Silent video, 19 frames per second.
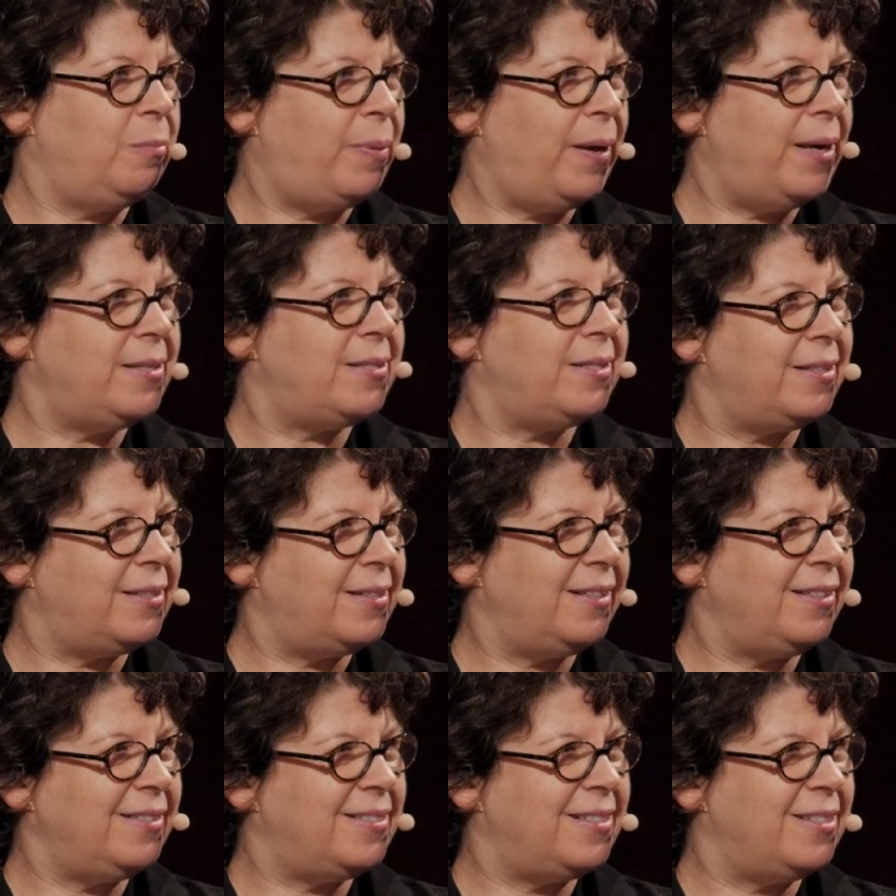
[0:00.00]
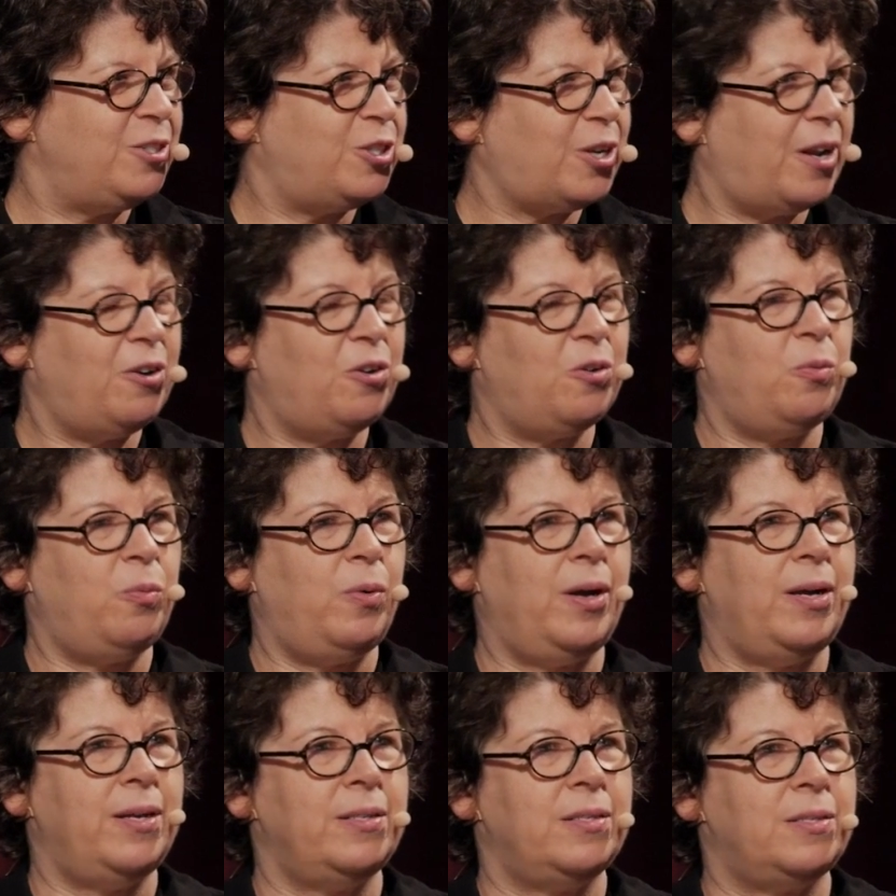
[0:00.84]
painting things in gender
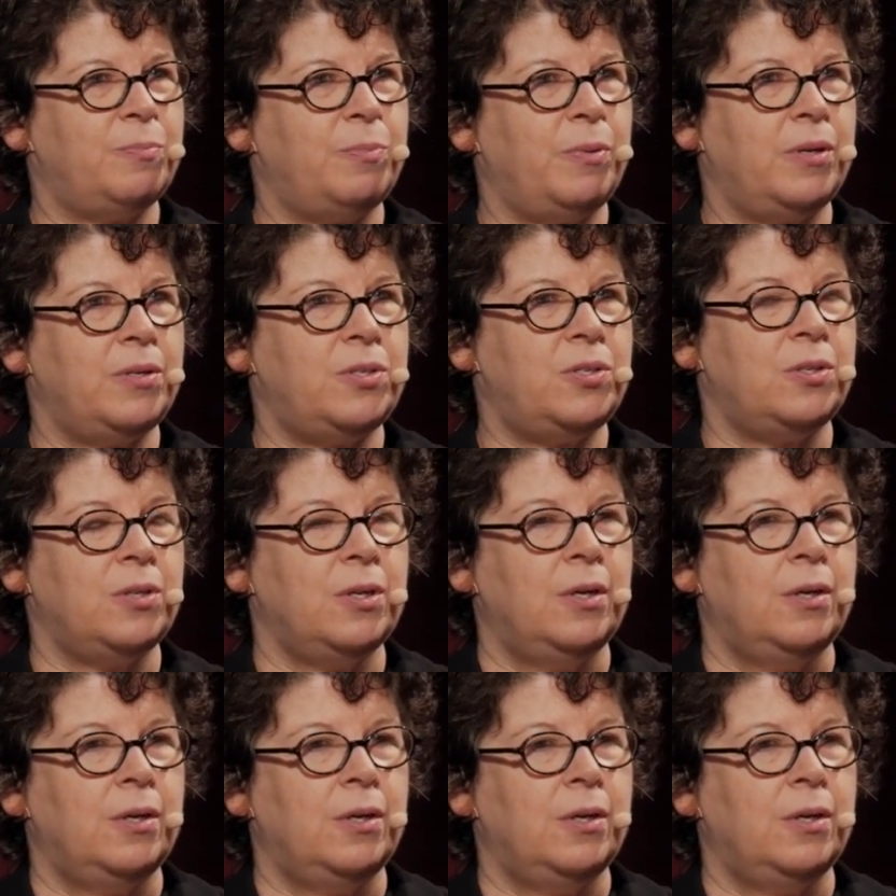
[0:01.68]
ways, but